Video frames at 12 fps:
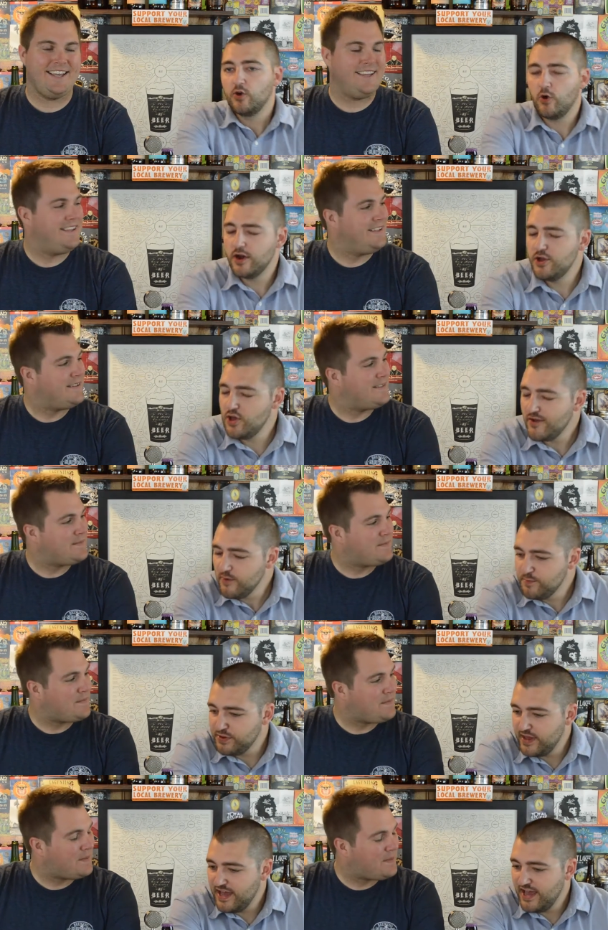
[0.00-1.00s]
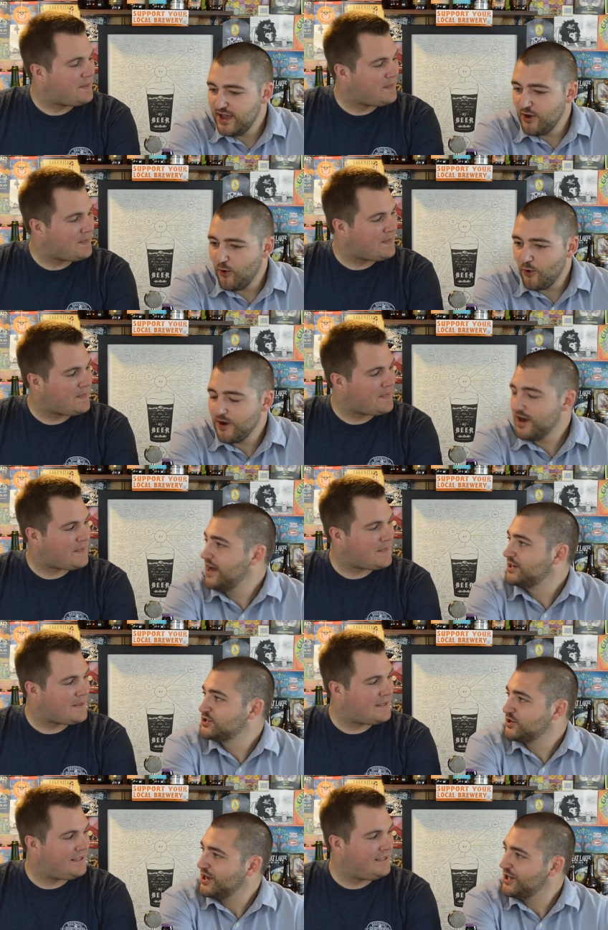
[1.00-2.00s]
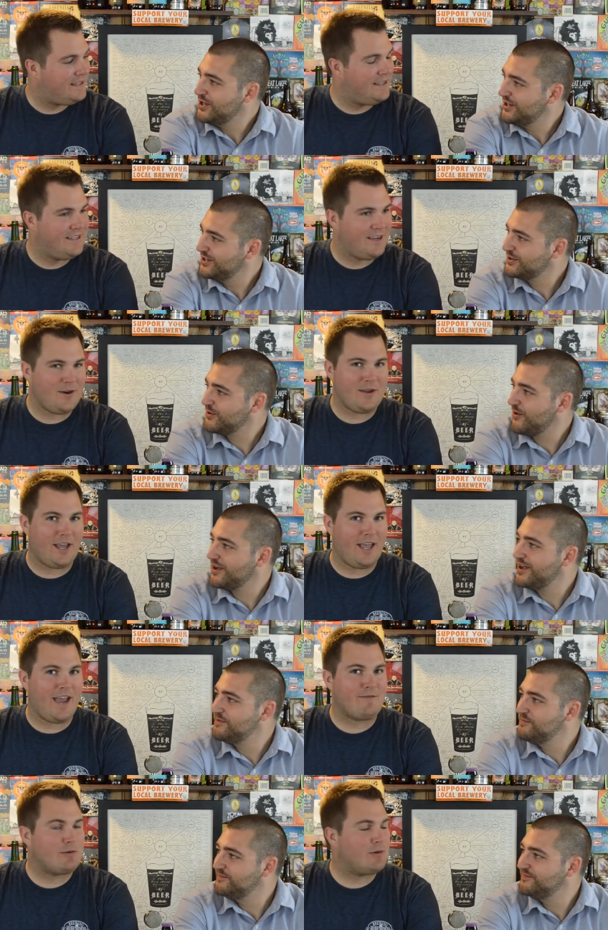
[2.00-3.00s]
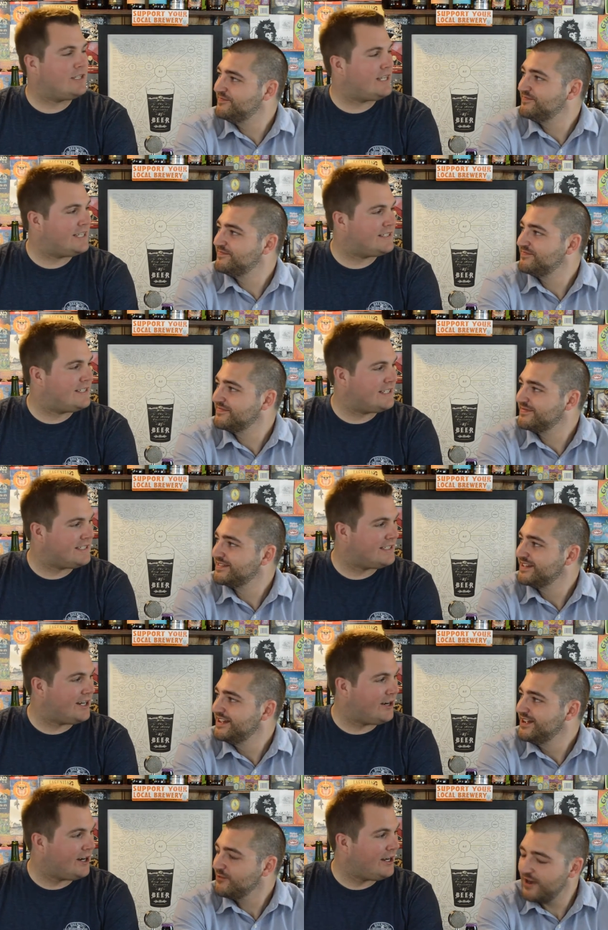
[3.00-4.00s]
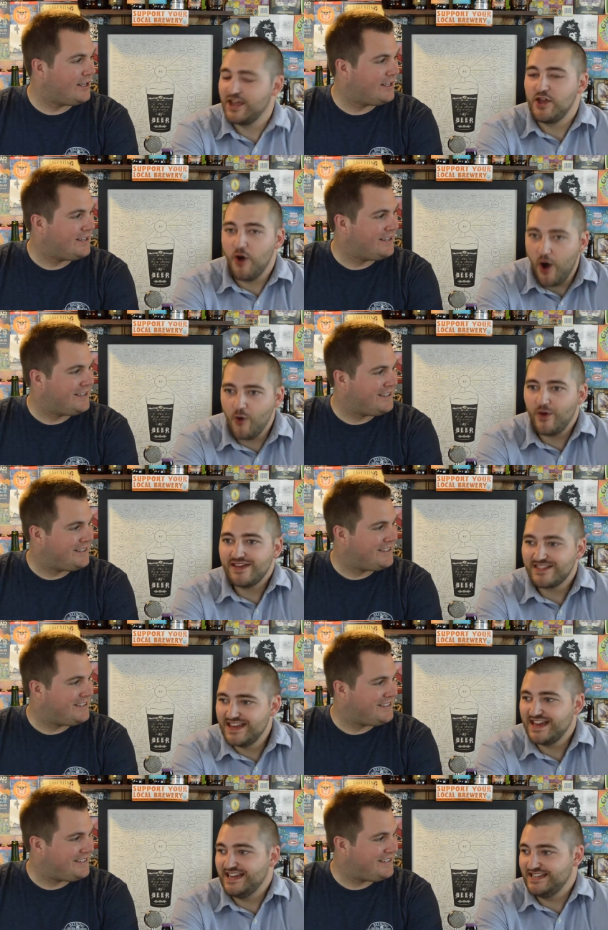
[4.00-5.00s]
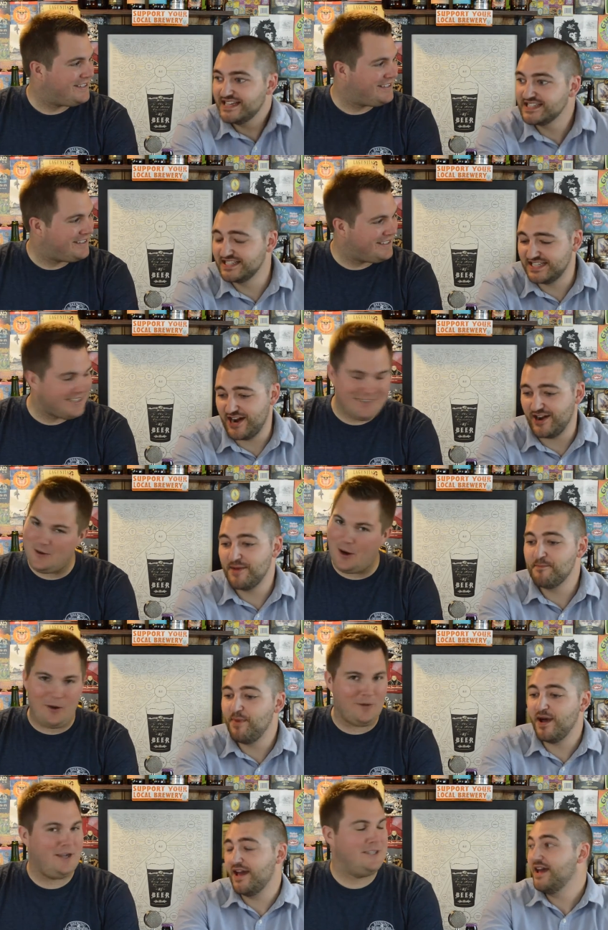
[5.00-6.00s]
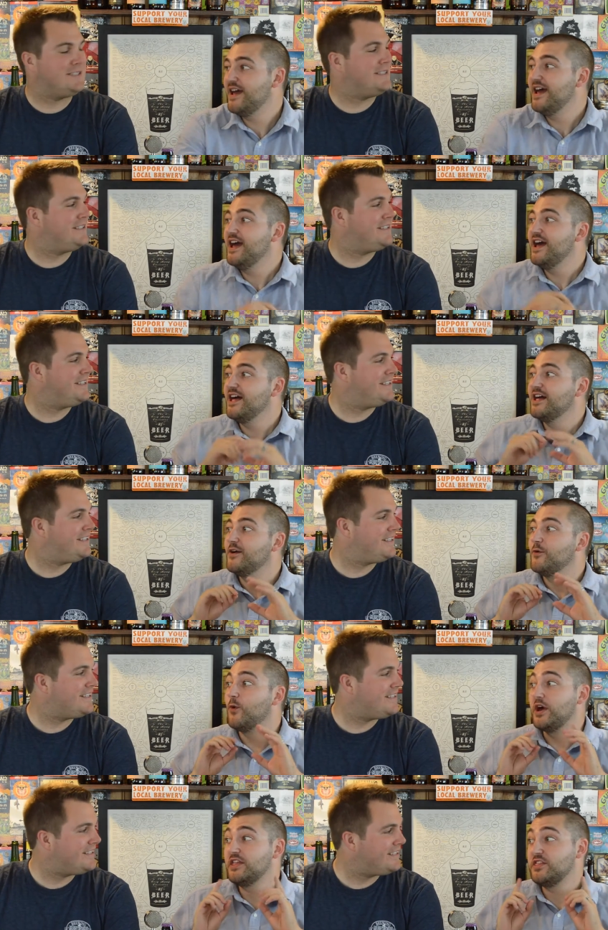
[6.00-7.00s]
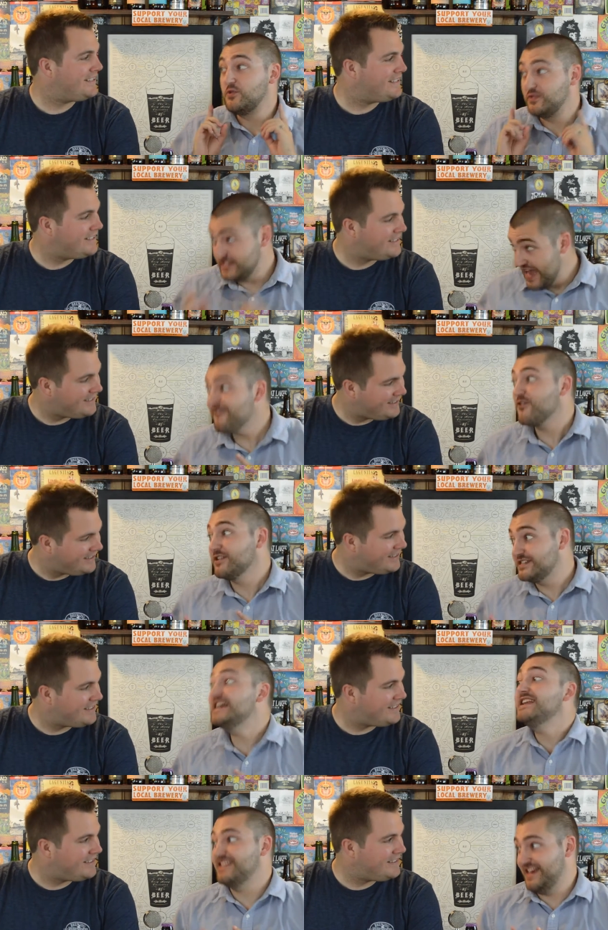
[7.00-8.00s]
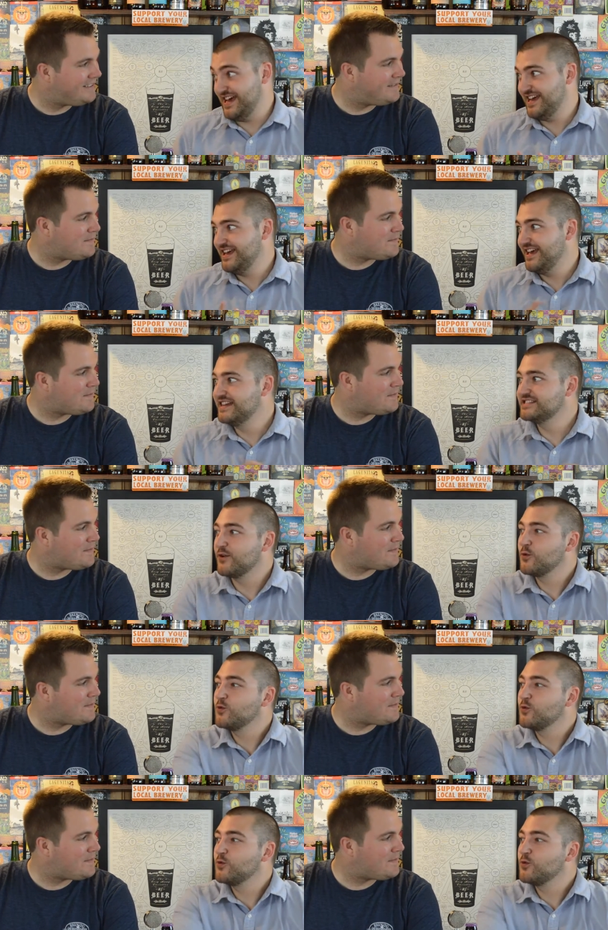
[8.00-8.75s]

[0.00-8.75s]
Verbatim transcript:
Speaker 1: Corey, did you ever play Oregon Trail? Oh yeah, up?
Speaker 2: everyone dies of dysentery. Right,
Speaker 1: you always get dysentery, but what you never did get is a